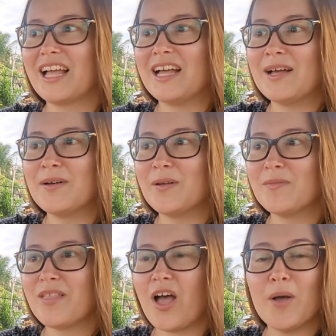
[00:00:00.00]
uh,
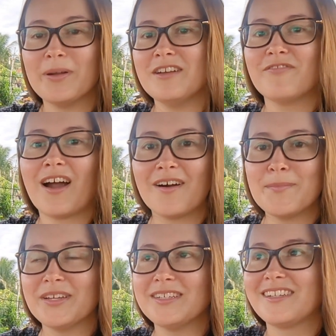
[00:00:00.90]
urban
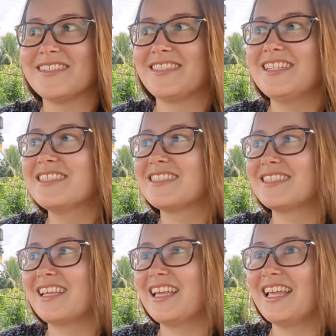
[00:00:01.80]
environment, because
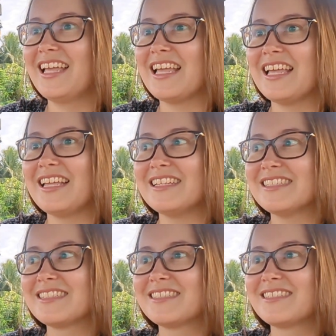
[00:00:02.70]
this
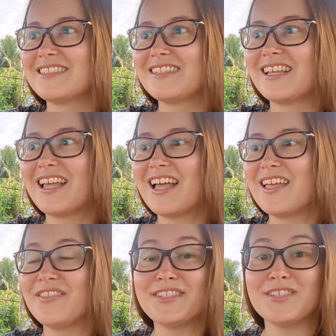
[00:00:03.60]
is
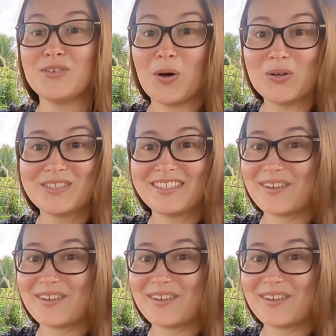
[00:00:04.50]
This is not.